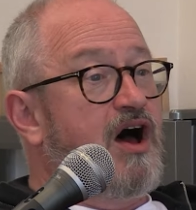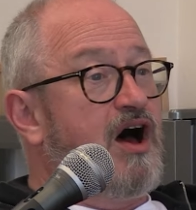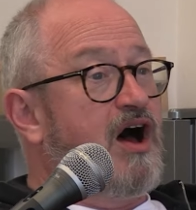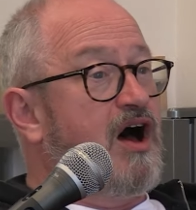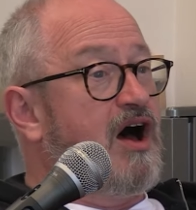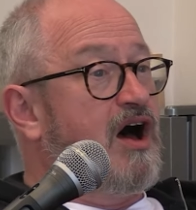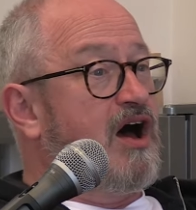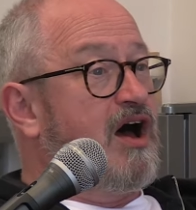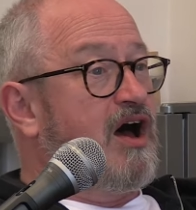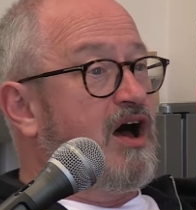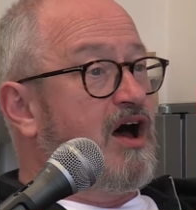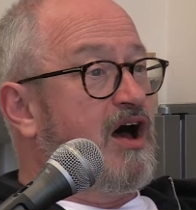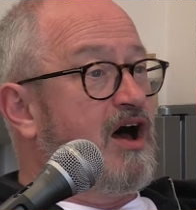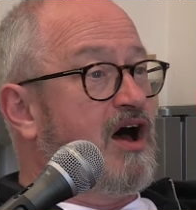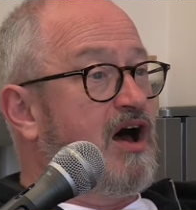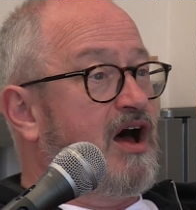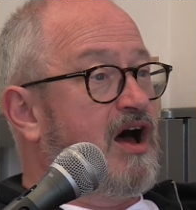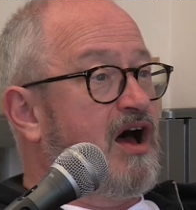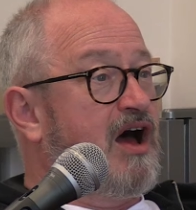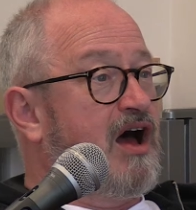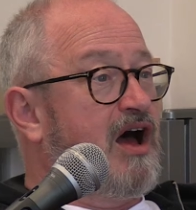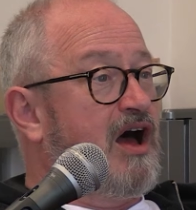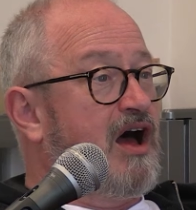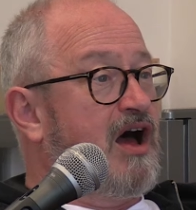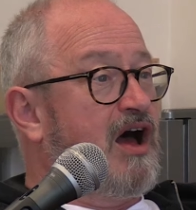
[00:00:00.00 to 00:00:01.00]

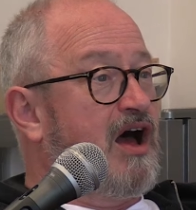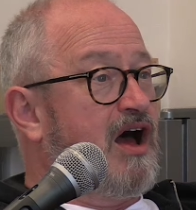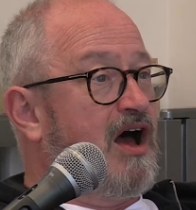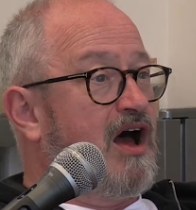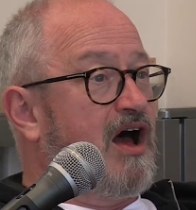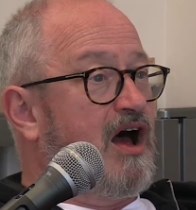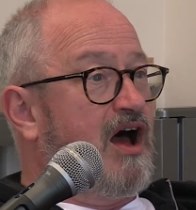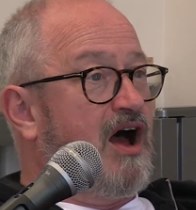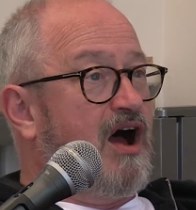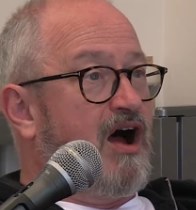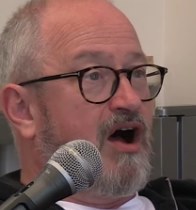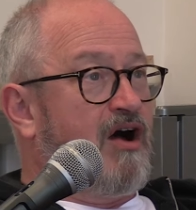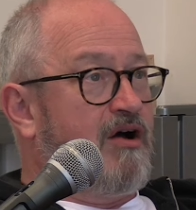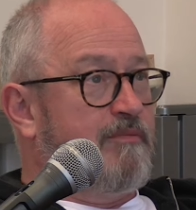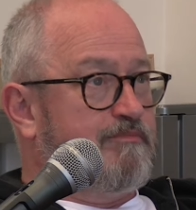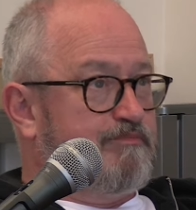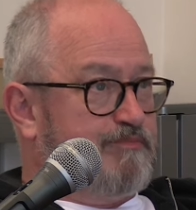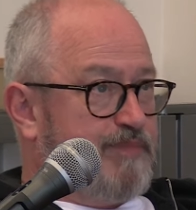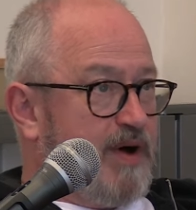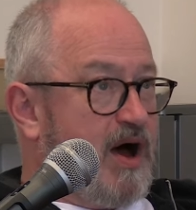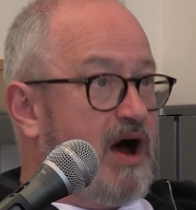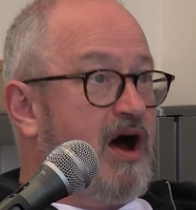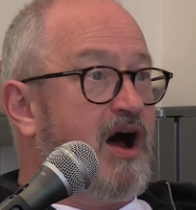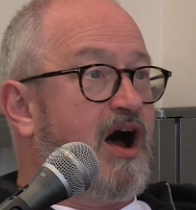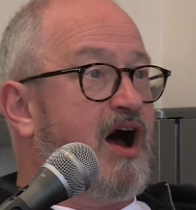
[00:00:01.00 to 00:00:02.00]
Uh, I,
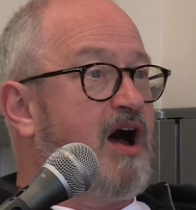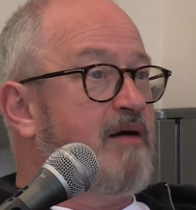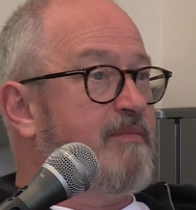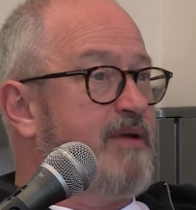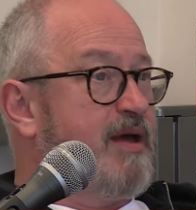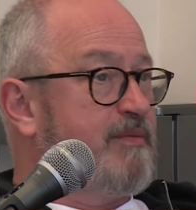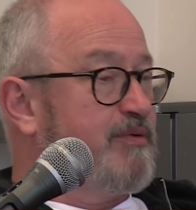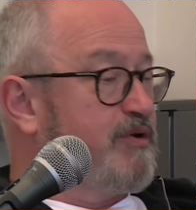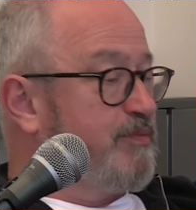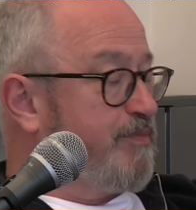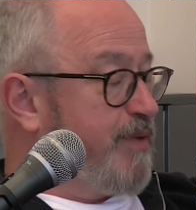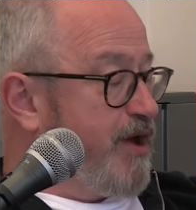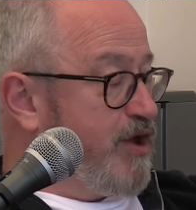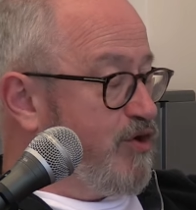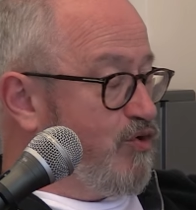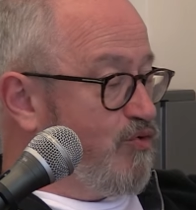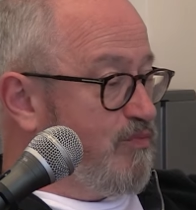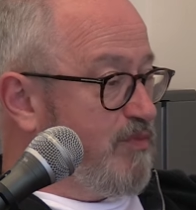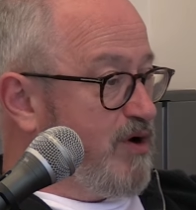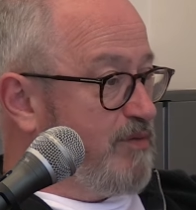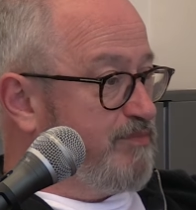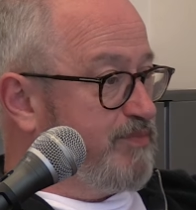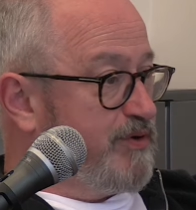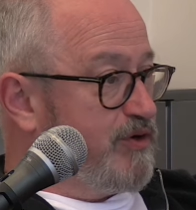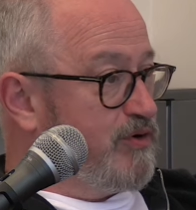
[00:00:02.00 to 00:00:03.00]
but I'm able to pay all
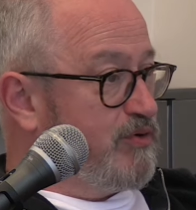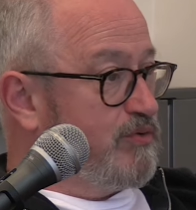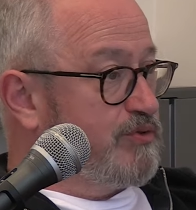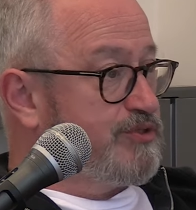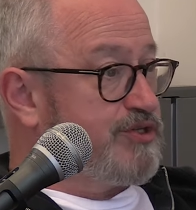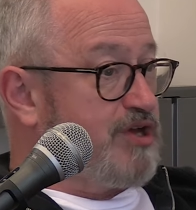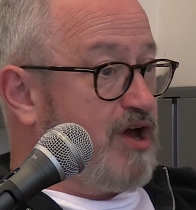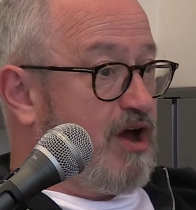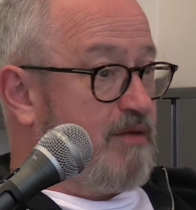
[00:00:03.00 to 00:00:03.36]
my bills.